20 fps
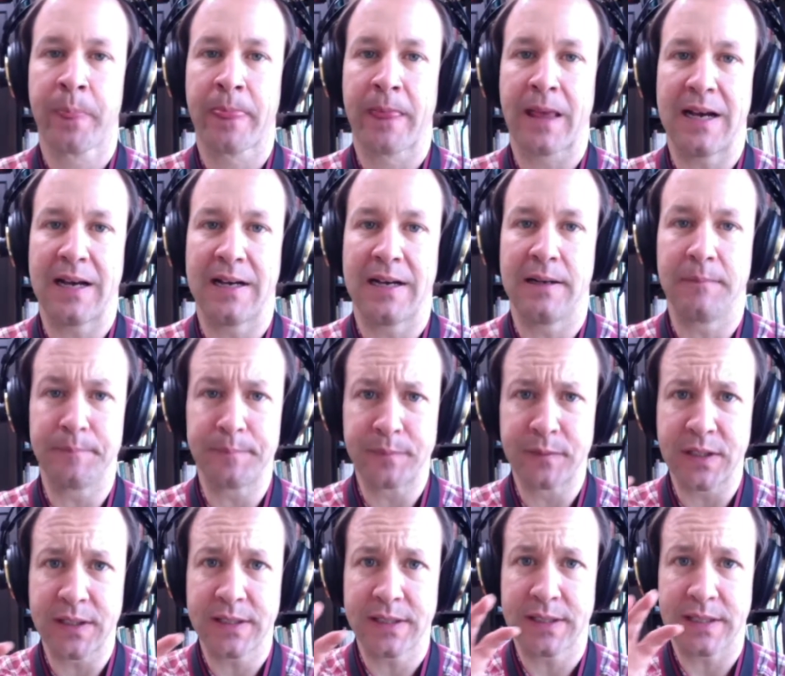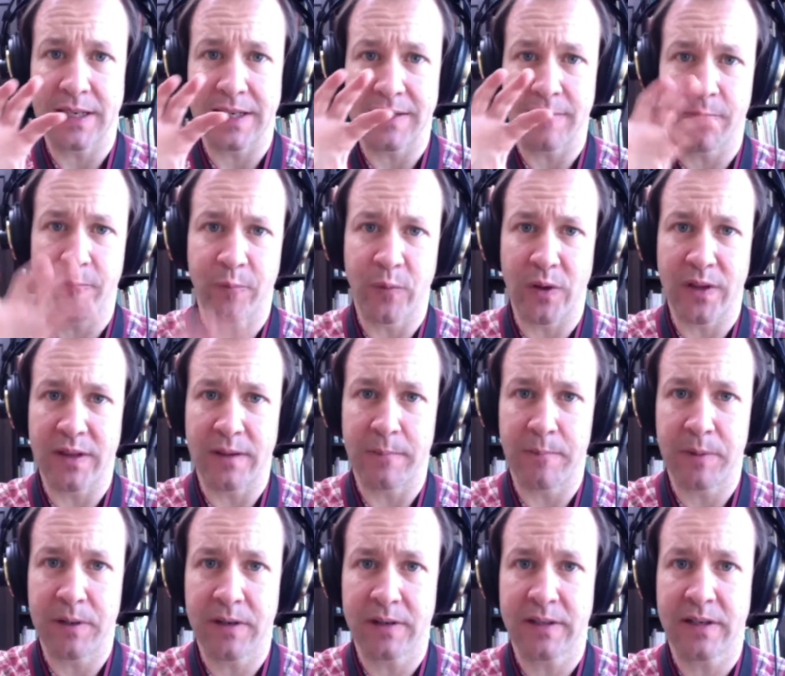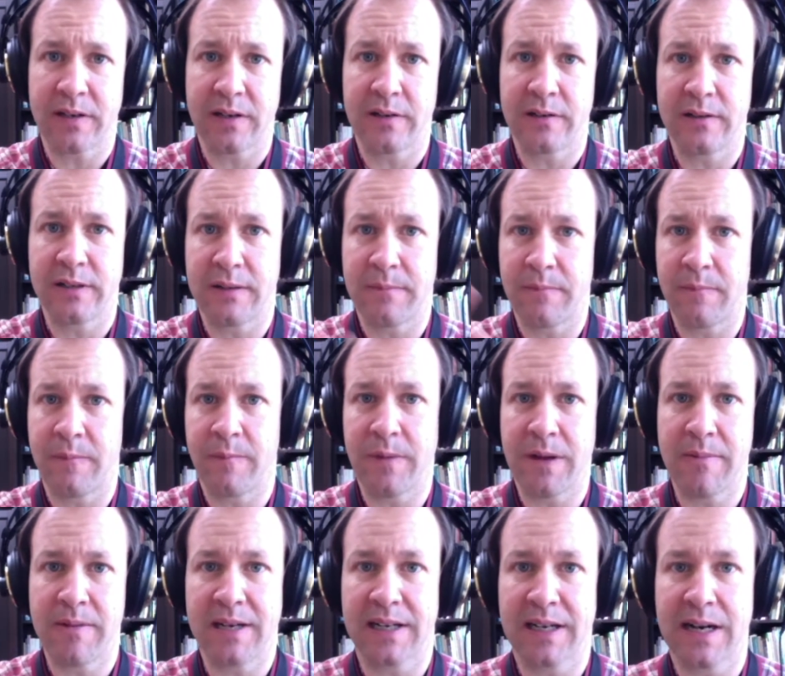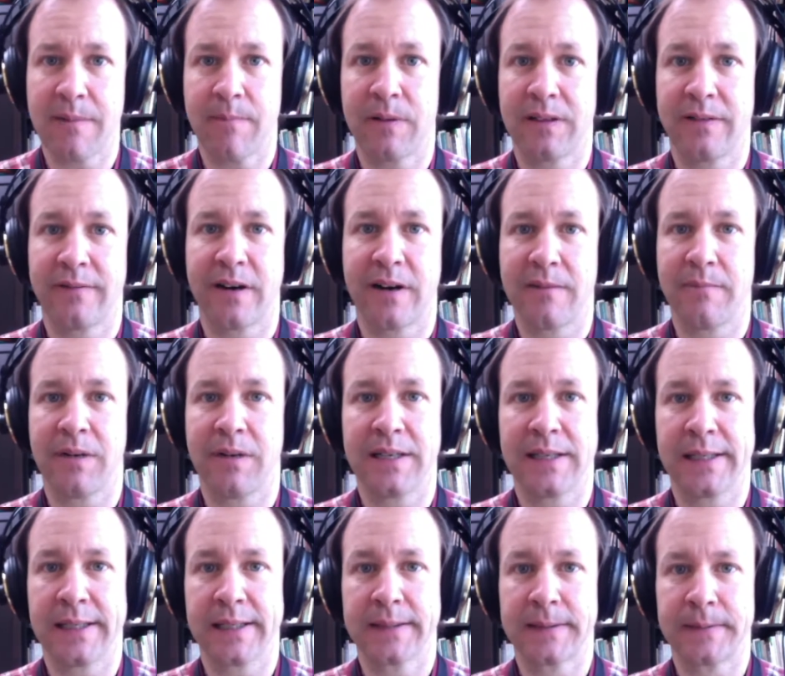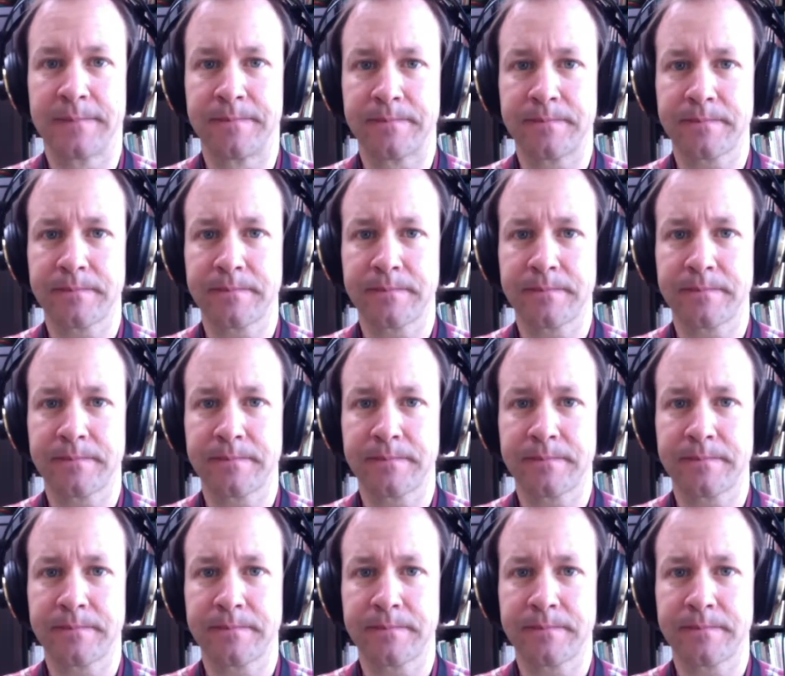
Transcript: um, just a, a pure tone and maybe a couple of harmonics